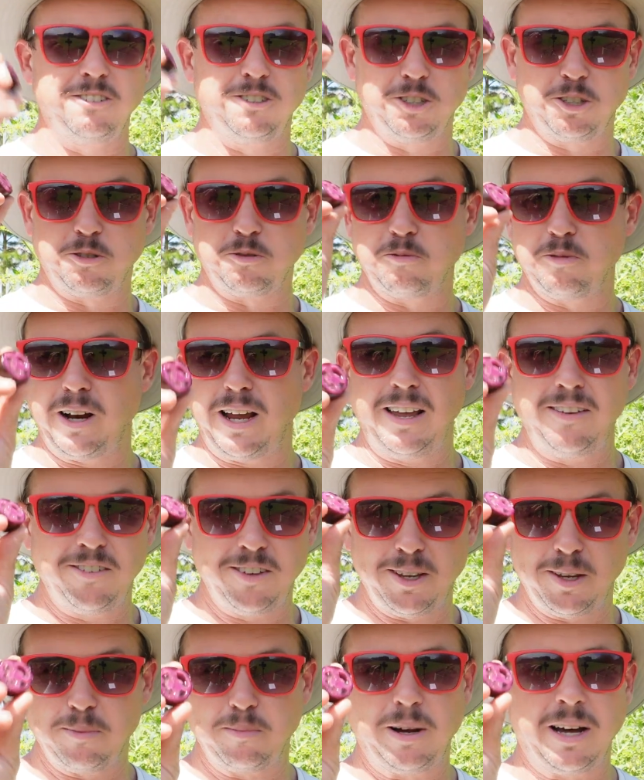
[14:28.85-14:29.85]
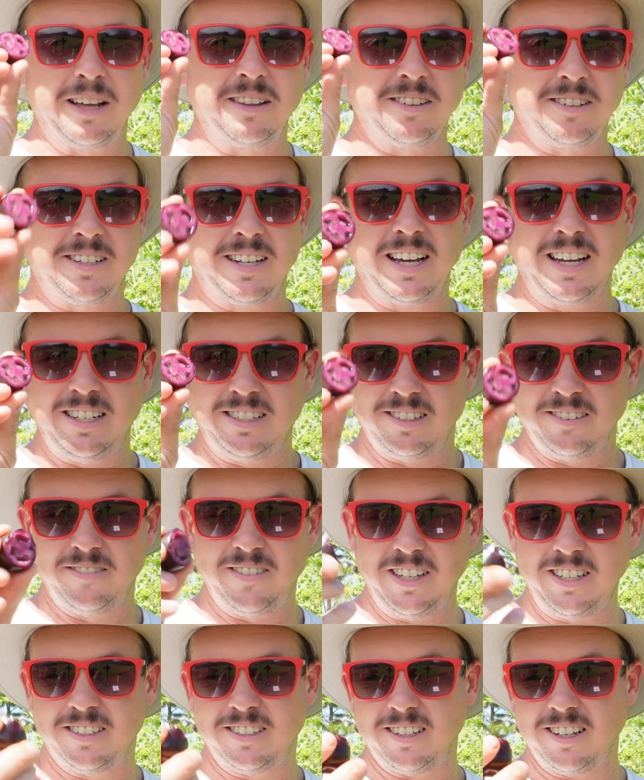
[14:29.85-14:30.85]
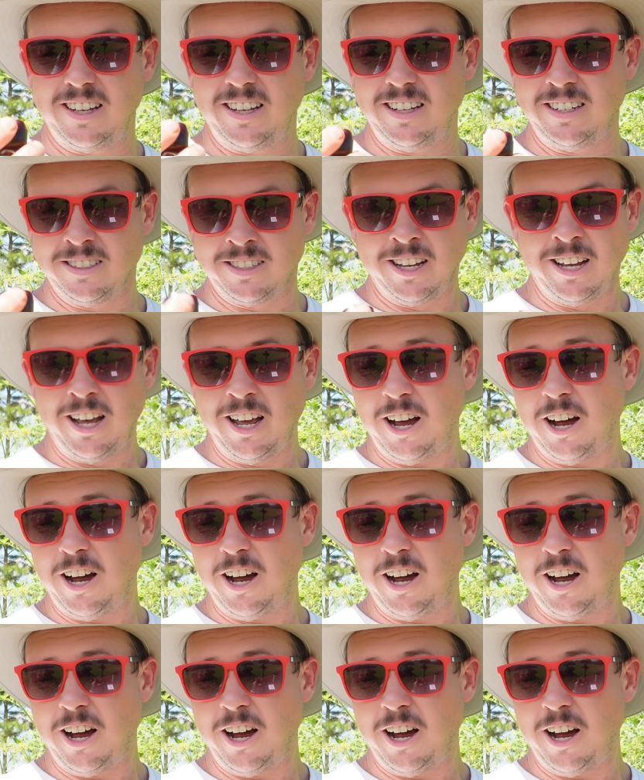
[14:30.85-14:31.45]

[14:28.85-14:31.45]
just raving about the taste of these things,